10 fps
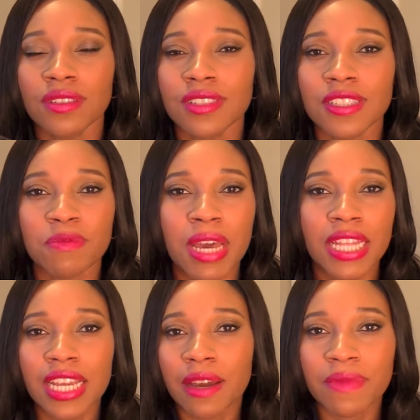
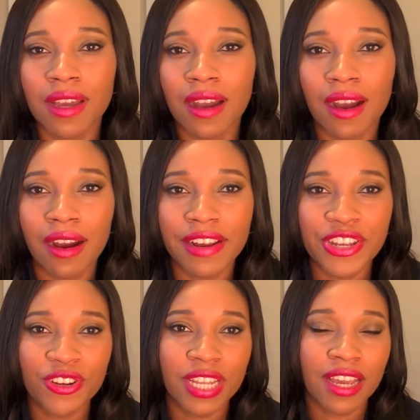smelling up the car
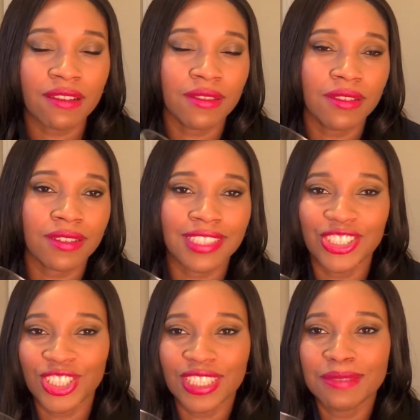and you're like, oh,
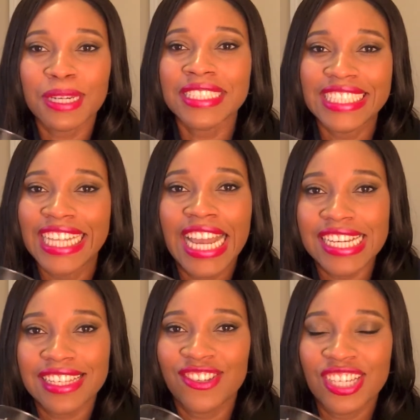it just smells nice.